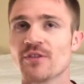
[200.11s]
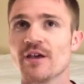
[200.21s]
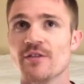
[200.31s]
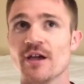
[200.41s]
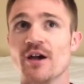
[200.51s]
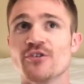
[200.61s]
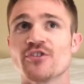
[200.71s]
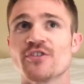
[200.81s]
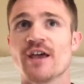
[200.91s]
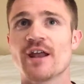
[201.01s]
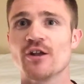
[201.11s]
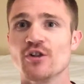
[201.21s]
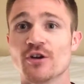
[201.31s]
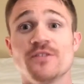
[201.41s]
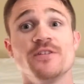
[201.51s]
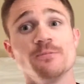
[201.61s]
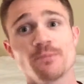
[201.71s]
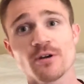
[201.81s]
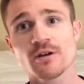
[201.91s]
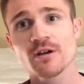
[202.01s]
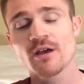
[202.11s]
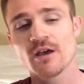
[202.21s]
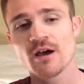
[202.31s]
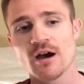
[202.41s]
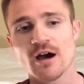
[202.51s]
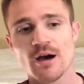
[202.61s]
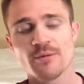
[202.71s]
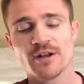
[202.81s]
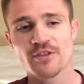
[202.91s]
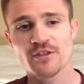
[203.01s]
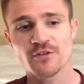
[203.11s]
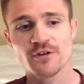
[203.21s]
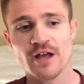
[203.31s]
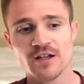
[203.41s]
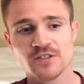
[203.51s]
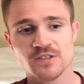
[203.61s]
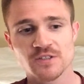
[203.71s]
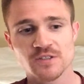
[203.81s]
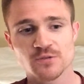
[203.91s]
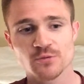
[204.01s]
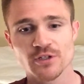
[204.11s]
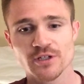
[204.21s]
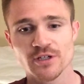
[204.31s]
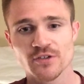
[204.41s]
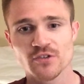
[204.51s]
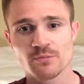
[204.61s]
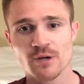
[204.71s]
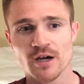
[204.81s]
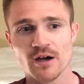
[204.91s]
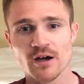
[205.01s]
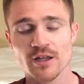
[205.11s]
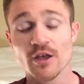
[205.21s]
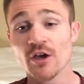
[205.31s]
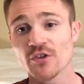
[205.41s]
They understand how to look deeper, and I think their analysis is really spot on.